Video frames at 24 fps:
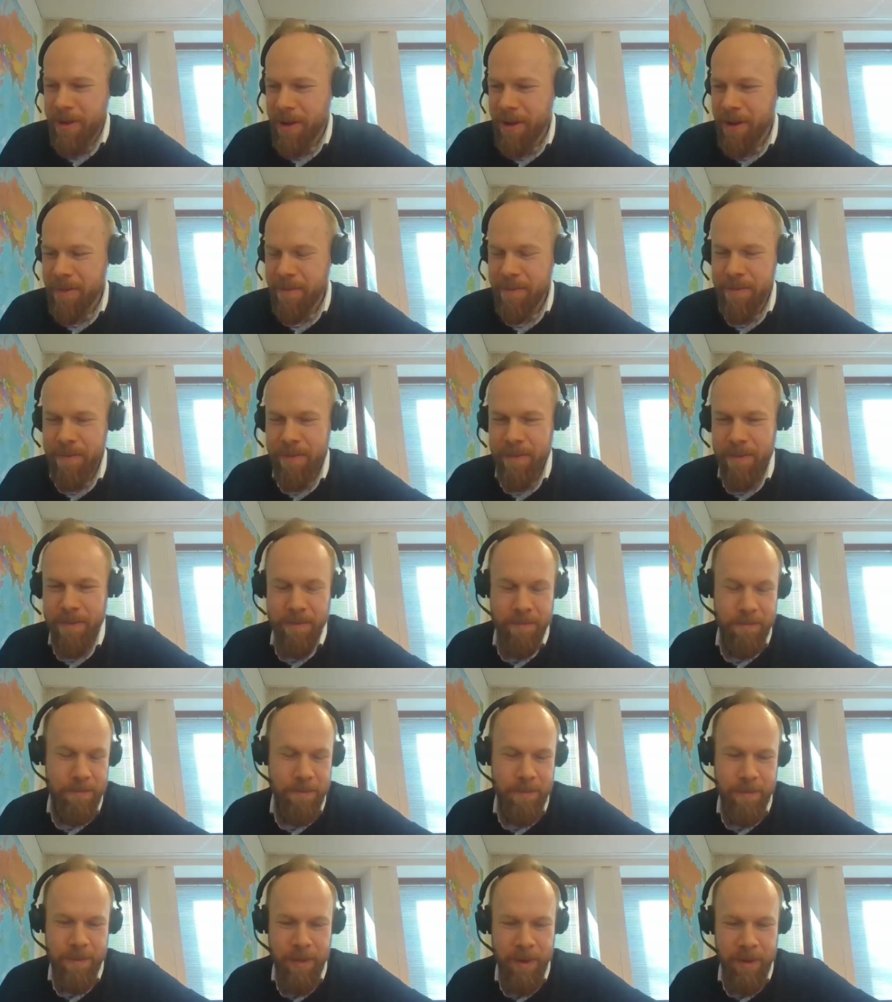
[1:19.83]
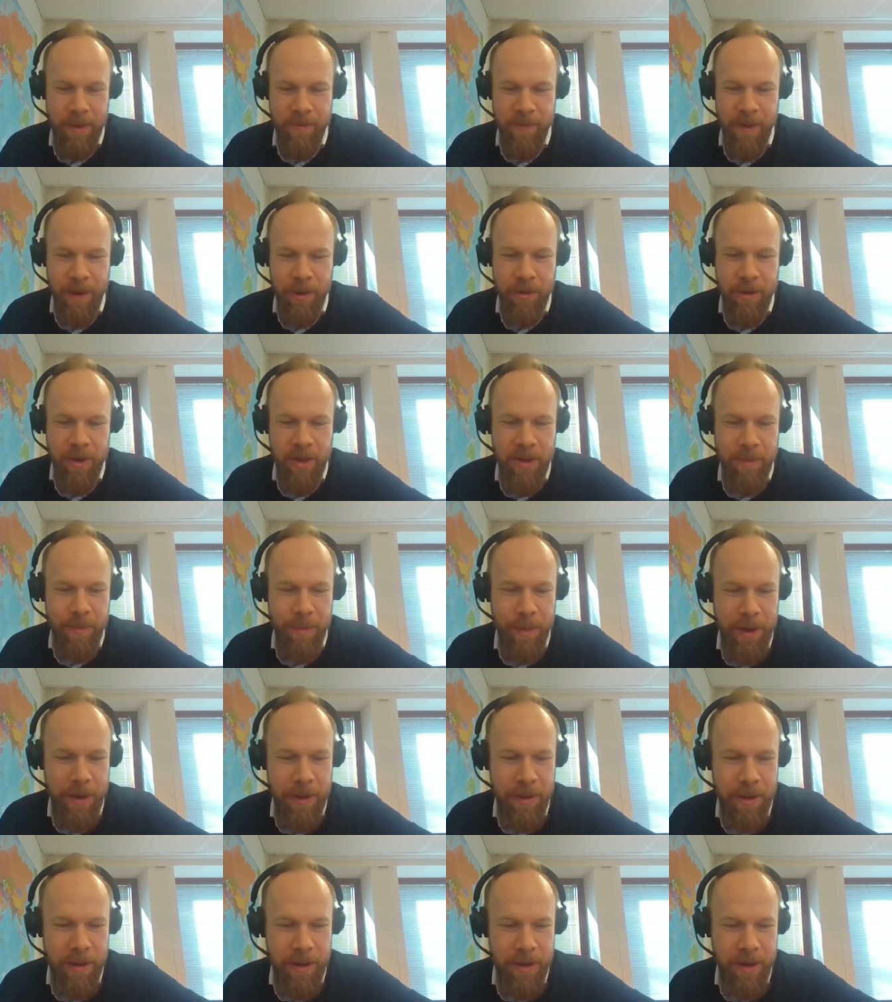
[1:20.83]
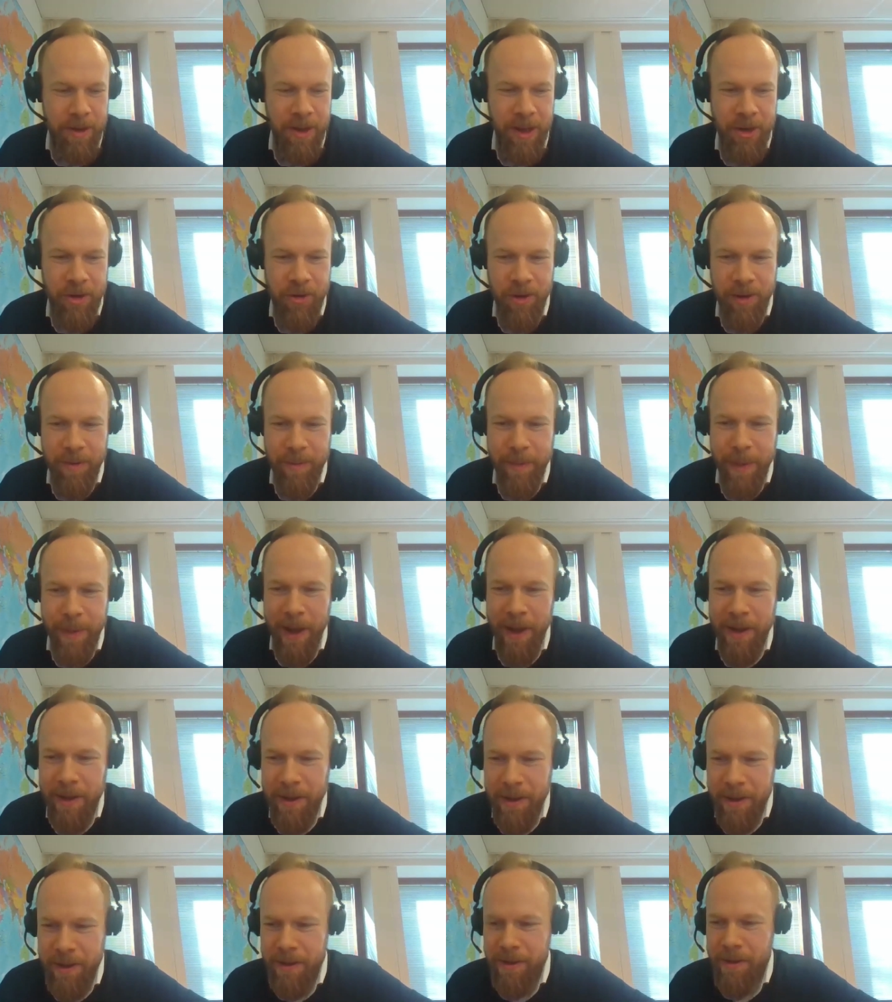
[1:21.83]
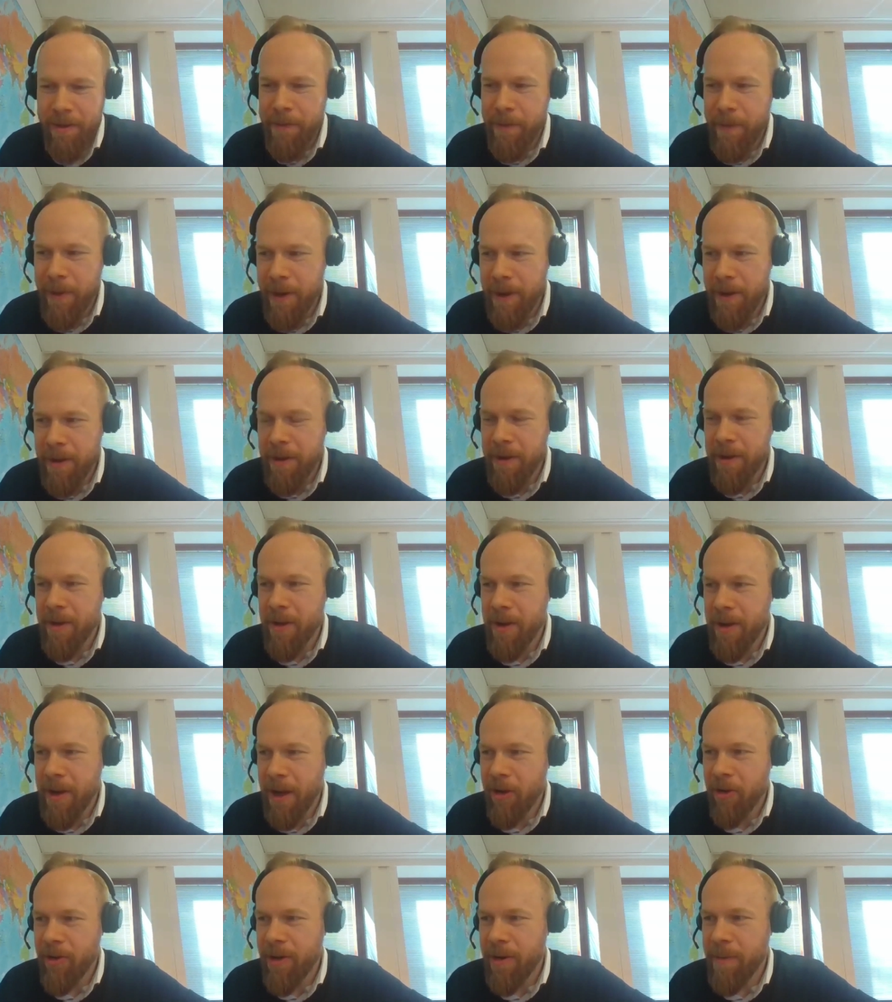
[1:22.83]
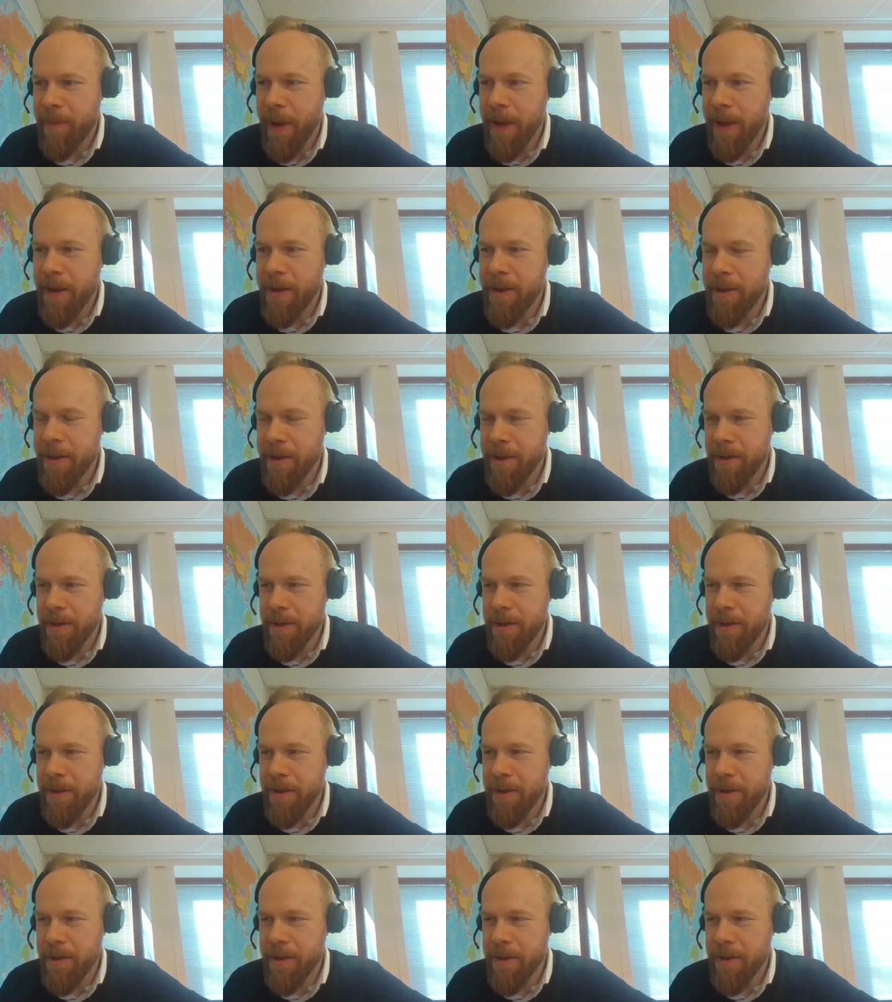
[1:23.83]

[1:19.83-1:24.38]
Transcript: Um, it's very simply the central bank of Finland, the national bank.